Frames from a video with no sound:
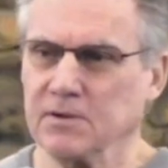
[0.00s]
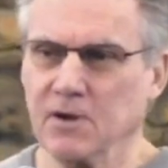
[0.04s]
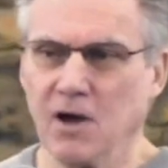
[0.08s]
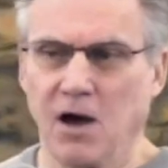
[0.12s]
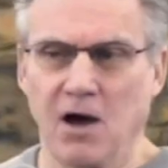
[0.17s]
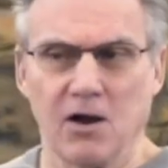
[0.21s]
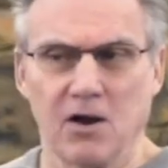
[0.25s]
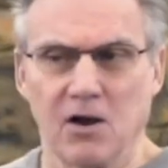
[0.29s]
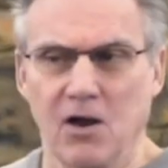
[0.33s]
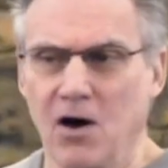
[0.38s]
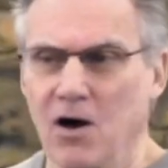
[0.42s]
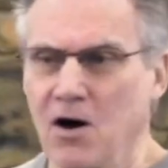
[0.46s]

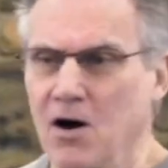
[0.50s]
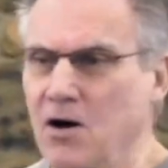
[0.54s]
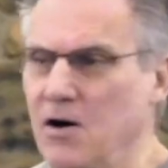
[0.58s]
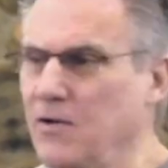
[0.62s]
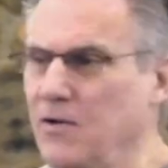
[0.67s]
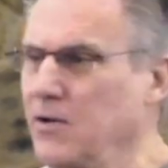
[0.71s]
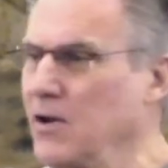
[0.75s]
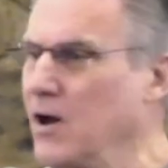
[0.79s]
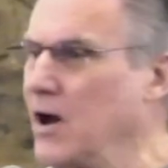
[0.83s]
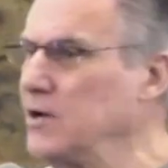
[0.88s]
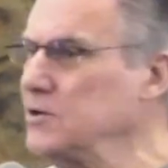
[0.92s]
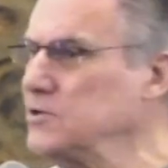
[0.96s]
not
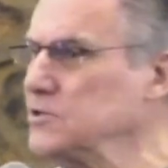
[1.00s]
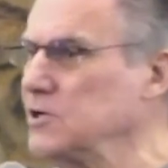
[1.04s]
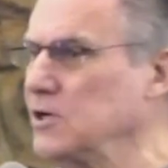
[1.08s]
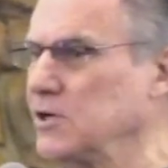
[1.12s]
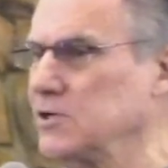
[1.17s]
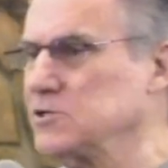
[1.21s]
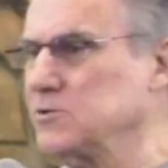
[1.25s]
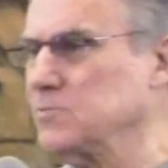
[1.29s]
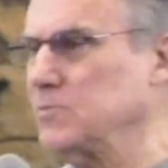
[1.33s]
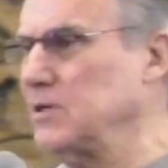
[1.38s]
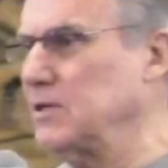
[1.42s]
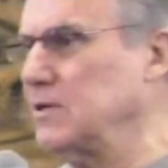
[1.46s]
law, not
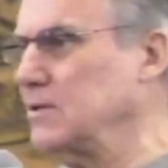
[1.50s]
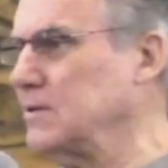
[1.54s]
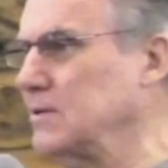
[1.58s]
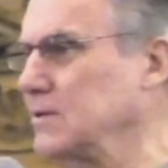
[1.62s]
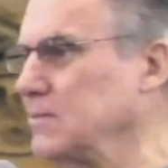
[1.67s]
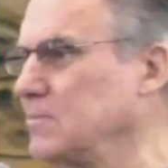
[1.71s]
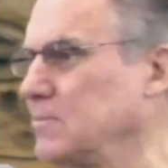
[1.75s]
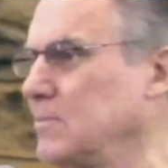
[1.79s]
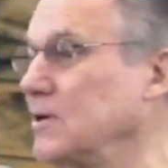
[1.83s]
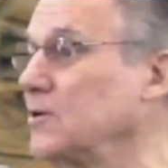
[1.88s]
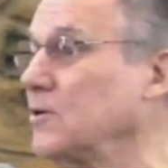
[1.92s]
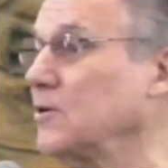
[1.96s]
judgment,
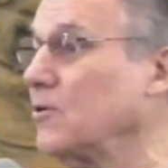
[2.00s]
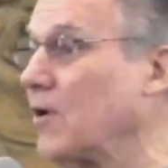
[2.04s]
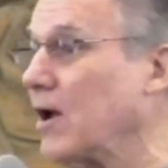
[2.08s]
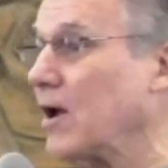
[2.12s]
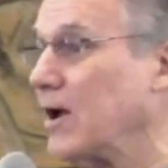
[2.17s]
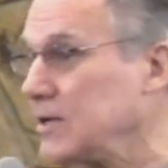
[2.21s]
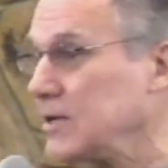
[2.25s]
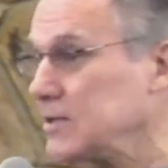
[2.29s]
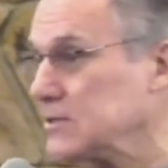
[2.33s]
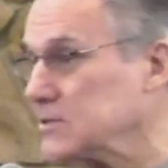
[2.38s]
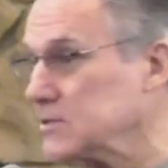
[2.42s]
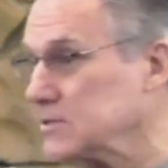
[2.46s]
but
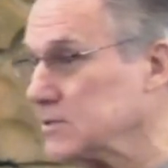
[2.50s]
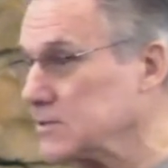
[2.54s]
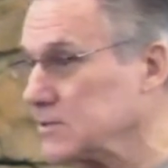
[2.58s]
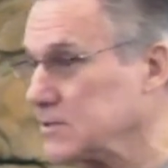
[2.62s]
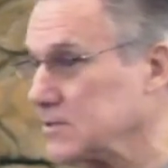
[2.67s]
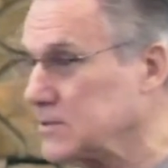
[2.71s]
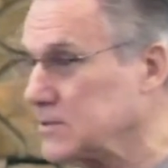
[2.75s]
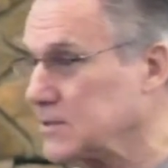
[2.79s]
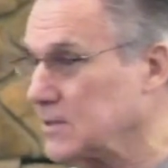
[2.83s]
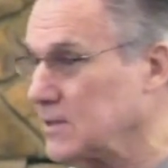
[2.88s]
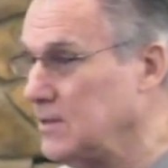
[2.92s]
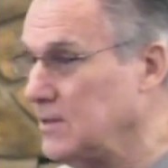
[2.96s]

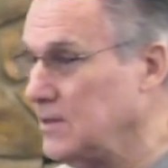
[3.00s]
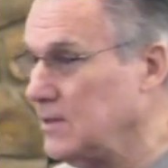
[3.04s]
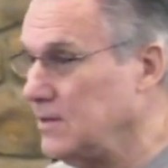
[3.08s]
grace.